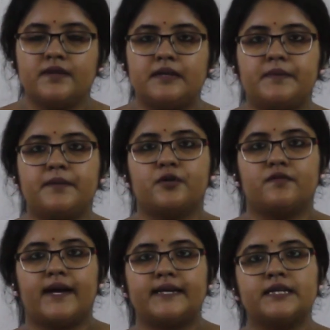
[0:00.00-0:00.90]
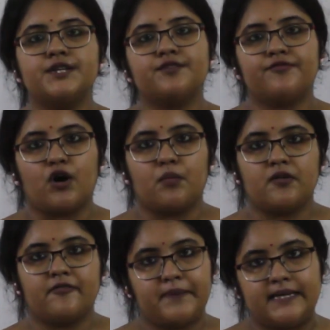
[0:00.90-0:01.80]
will be provided in the form
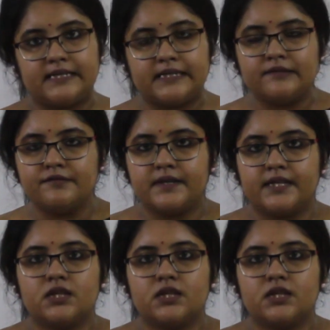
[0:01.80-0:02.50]
of PDF